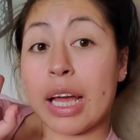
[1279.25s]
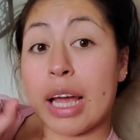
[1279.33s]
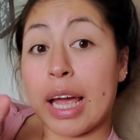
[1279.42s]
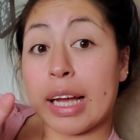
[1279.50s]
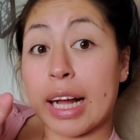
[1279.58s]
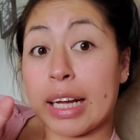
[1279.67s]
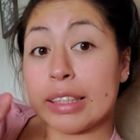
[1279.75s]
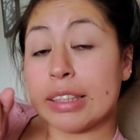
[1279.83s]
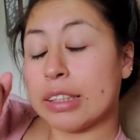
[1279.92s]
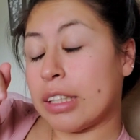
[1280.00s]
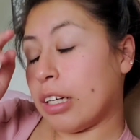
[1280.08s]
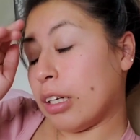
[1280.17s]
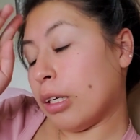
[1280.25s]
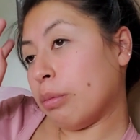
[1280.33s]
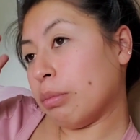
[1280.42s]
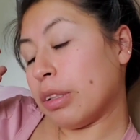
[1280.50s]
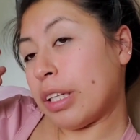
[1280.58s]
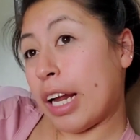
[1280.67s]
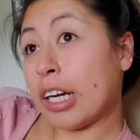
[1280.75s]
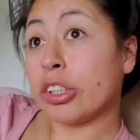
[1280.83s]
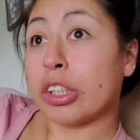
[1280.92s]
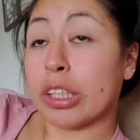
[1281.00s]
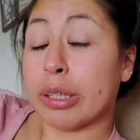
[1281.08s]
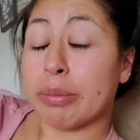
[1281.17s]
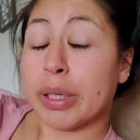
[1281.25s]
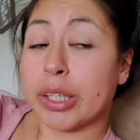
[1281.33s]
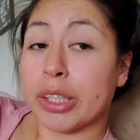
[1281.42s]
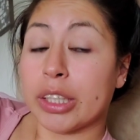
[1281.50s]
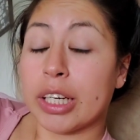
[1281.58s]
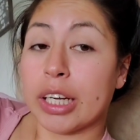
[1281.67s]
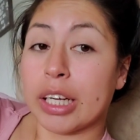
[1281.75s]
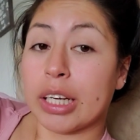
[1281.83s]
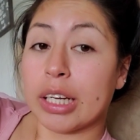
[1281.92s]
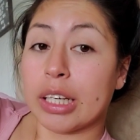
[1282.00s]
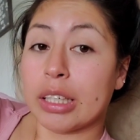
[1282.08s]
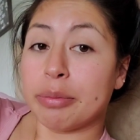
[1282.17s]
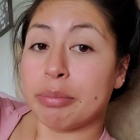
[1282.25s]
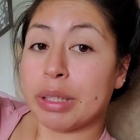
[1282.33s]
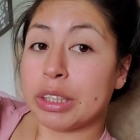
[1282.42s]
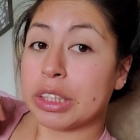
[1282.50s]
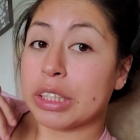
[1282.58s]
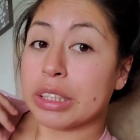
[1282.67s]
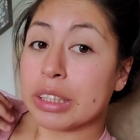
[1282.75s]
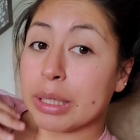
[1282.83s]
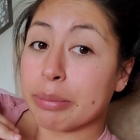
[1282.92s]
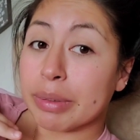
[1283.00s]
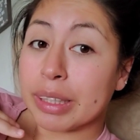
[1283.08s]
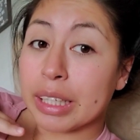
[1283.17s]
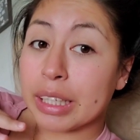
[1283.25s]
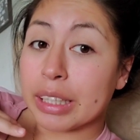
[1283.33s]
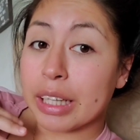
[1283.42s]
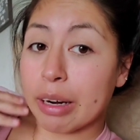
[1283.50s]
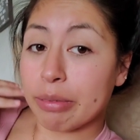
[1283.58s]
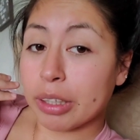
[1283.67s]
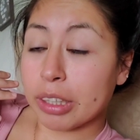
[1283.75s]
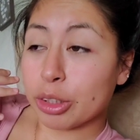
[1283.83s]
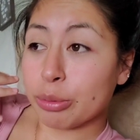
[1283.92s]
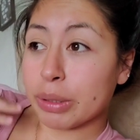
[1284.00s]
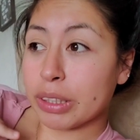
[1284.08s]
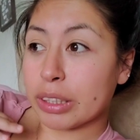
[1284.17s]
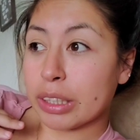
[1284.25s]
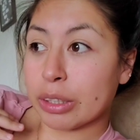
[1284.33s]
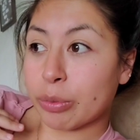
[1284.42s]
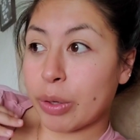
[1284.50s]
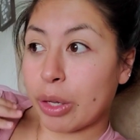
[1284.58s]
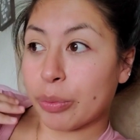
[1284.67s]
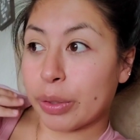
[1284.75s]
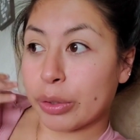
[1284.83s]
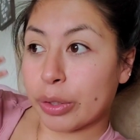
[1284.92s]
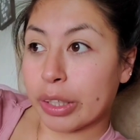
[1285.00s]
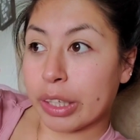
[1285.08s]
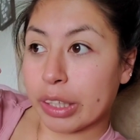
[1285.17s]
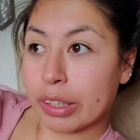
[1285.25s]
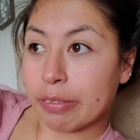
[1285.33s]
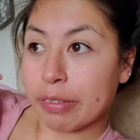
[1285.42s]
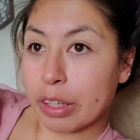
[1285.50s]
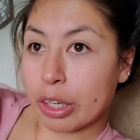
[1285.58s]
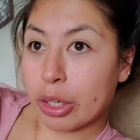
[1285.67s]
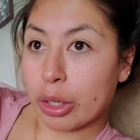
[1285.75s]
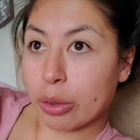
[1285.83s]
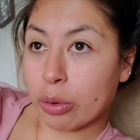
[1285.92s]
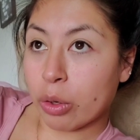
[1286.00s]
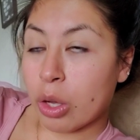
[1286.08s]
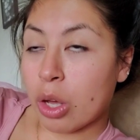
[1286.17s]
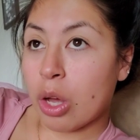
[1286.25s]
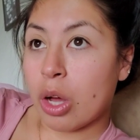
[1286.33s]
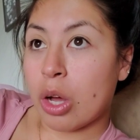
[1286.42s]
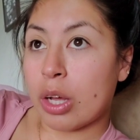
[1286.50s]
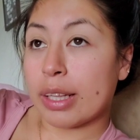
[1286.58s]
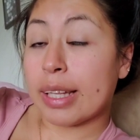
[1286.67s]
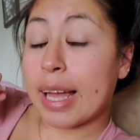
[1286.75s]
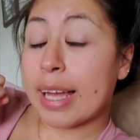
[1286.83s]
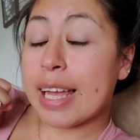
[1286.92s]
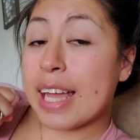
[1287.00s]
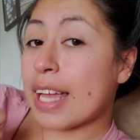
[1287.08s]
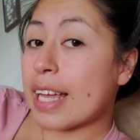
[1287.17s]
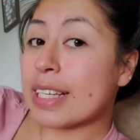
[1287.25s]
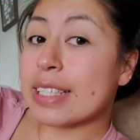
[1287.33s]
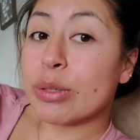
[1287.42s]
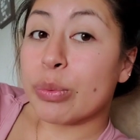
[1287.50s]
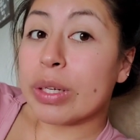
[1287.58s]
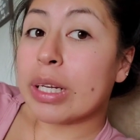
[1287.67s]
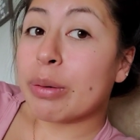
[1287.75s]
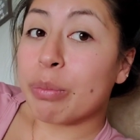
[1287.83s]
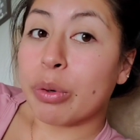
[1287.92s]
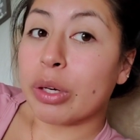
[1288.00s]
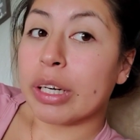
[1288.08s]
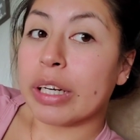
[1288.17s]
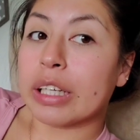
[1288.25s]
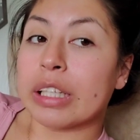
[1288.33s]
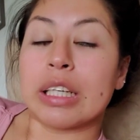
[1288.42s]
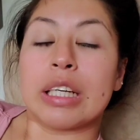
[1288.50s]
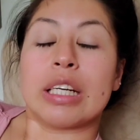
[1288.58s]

Hey guys, thought I should come here and mention something that I forgot to mention while recording the video, that it is really important.